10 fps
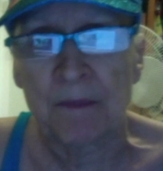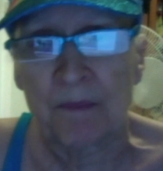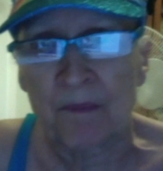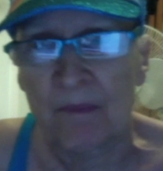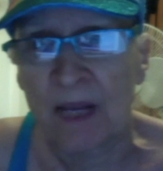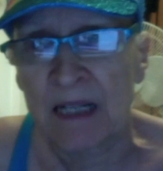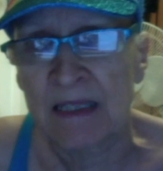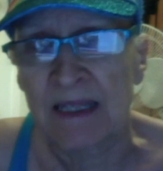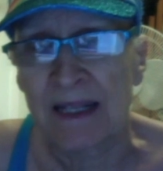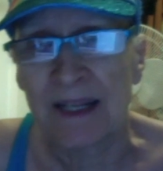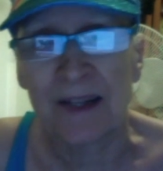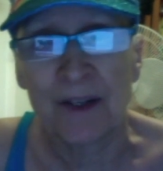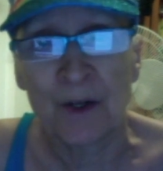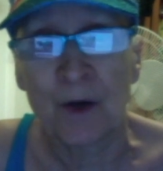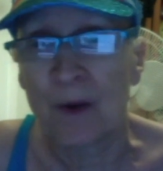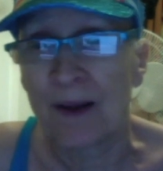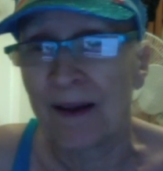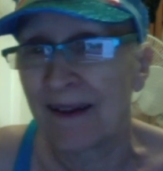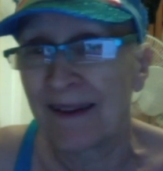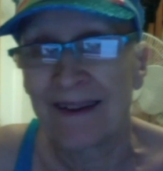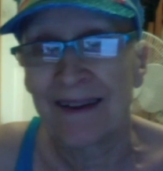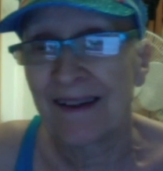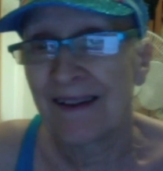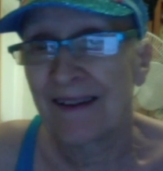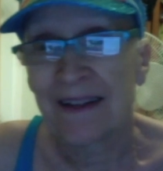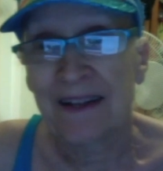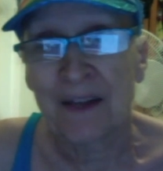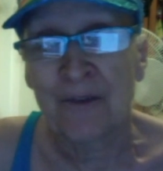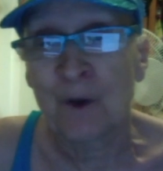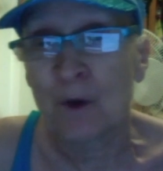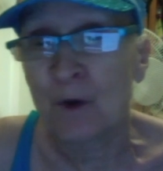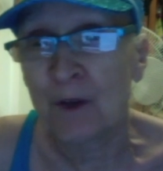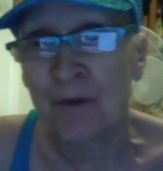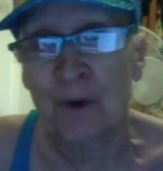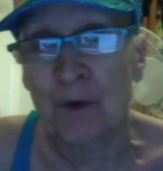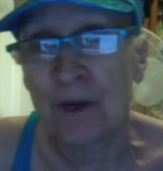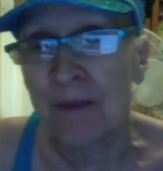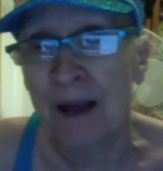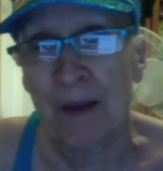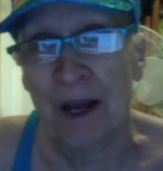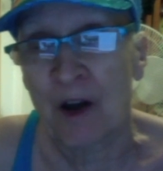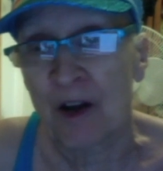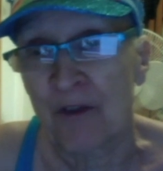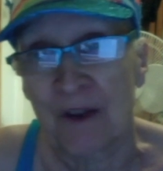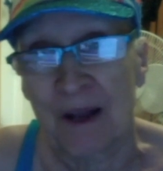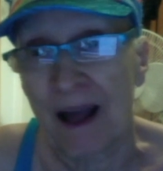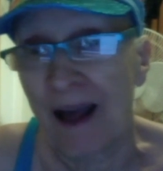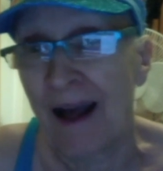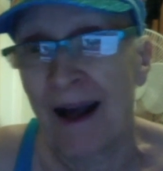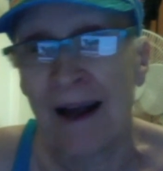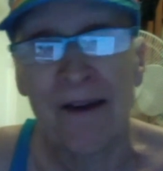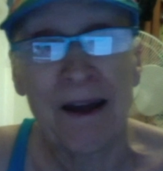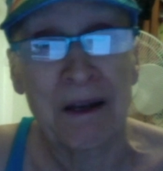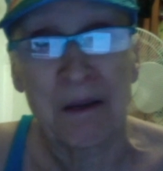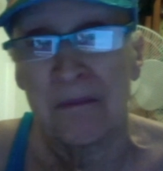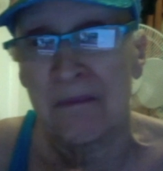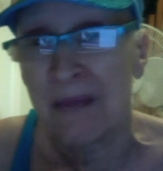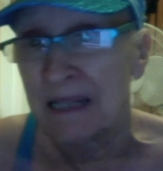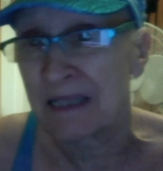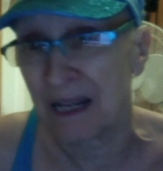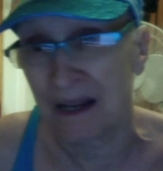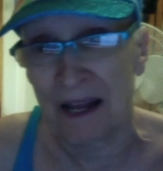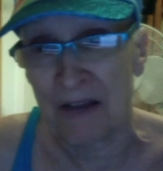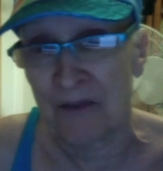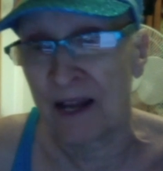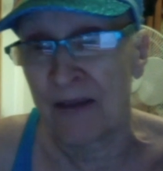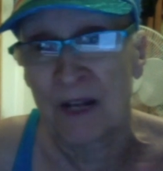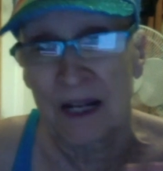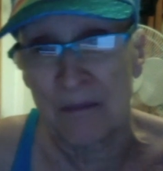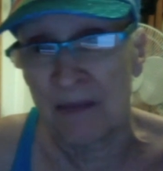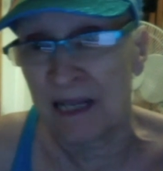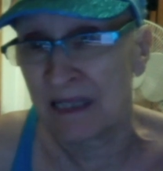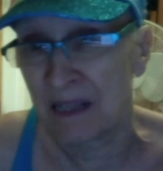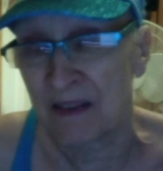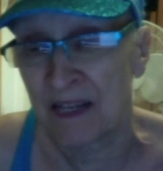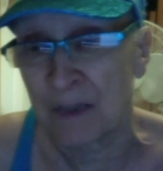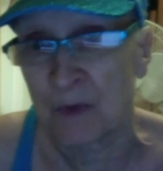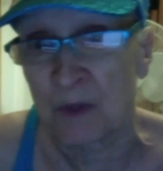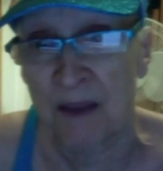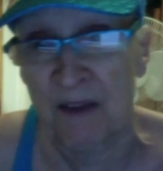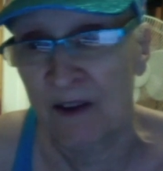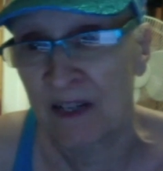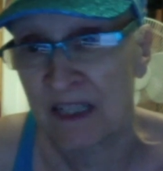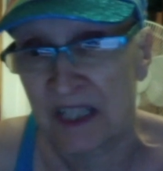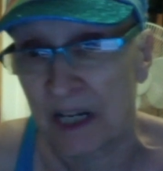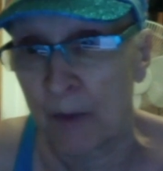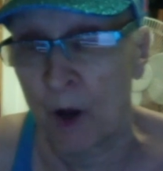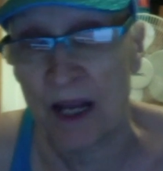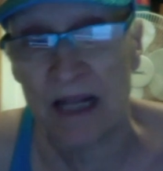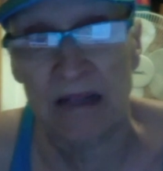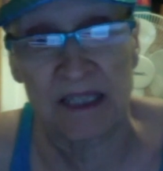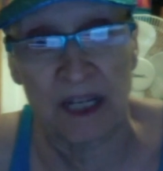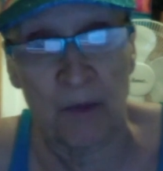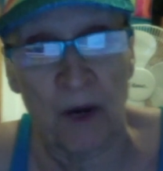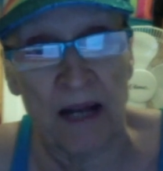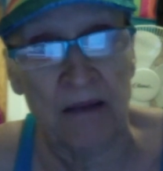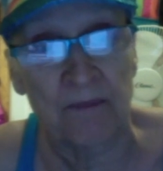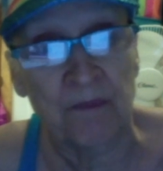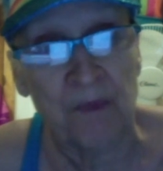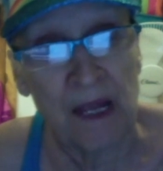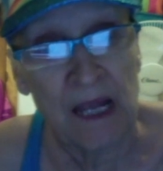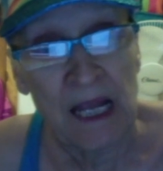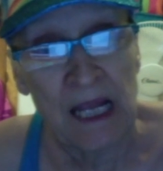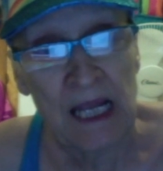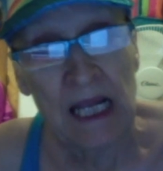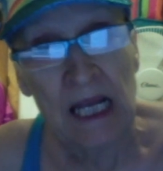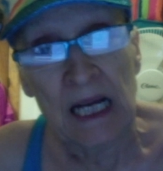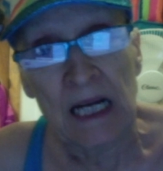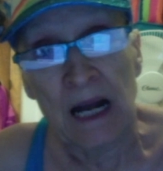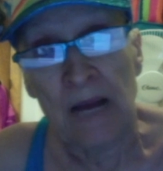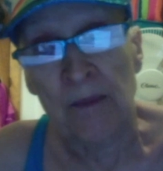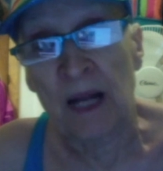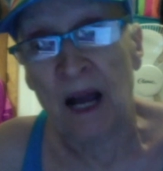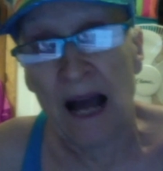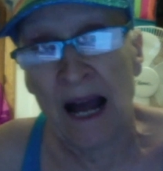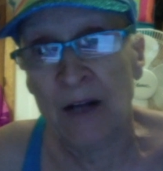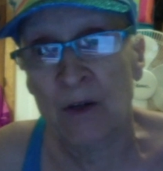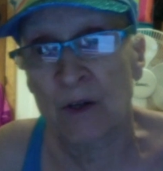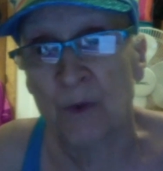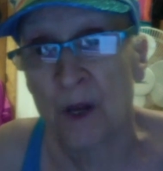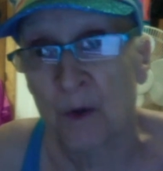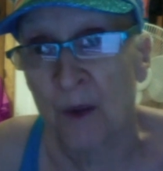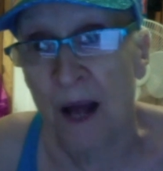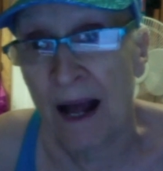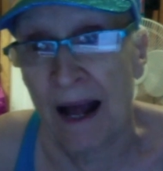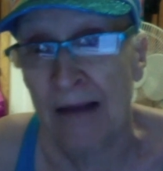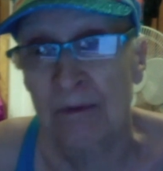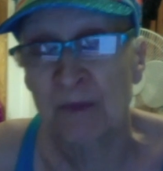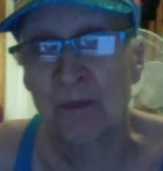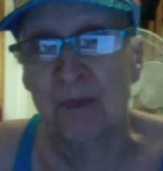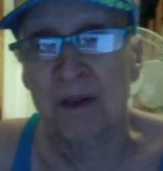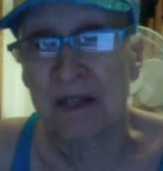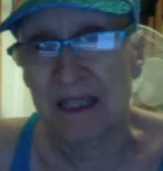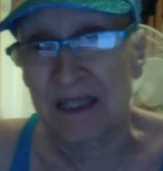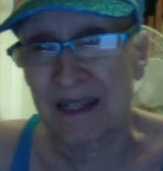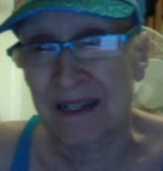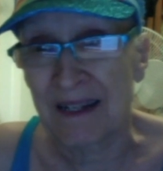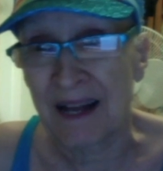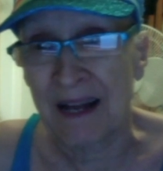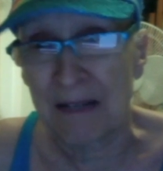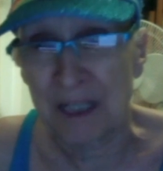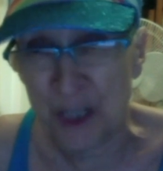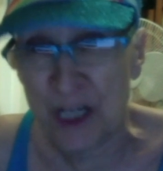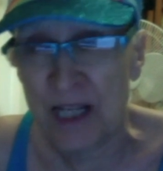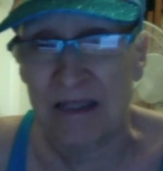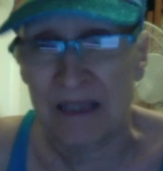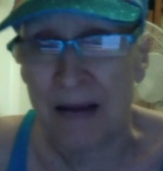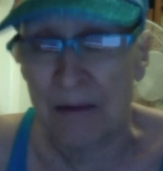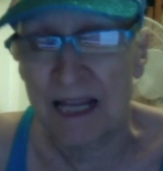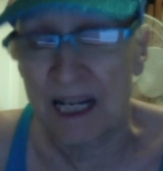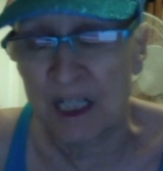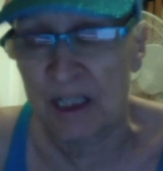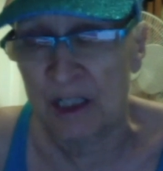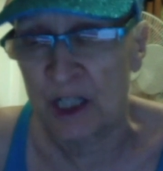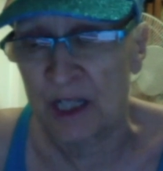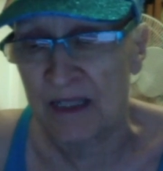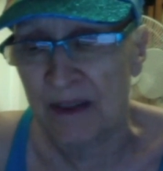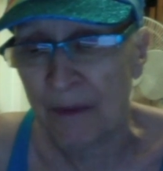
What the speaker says: because, you know, if you read my biography, I've had an amazing life, and I've done amazing things with my very sick body and sick brain. I mean, I couldn't read I was brilliant, genius. I was actually a genius.